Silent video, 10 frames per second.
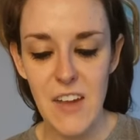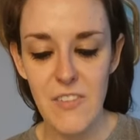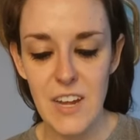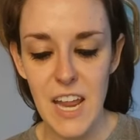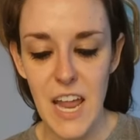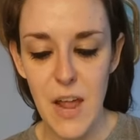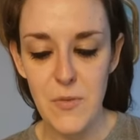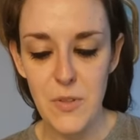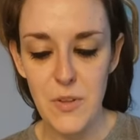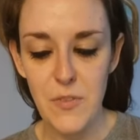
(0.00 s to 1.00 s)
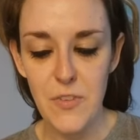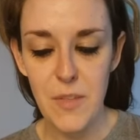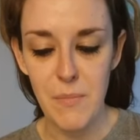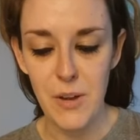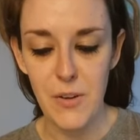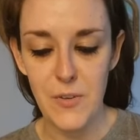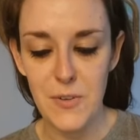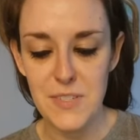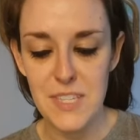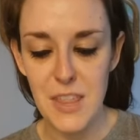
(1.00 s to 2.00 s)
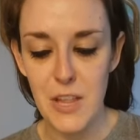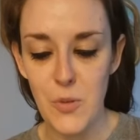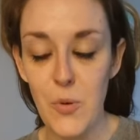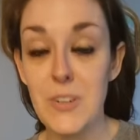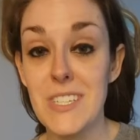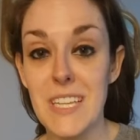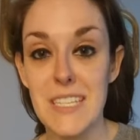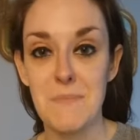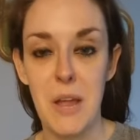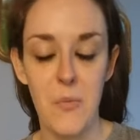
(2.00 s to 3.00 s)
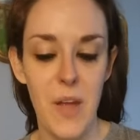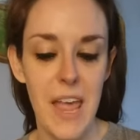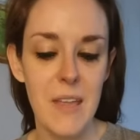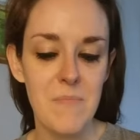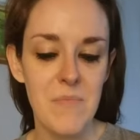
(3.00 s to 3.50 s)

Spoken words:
every day I will look for the miracles that the Lord sends my way.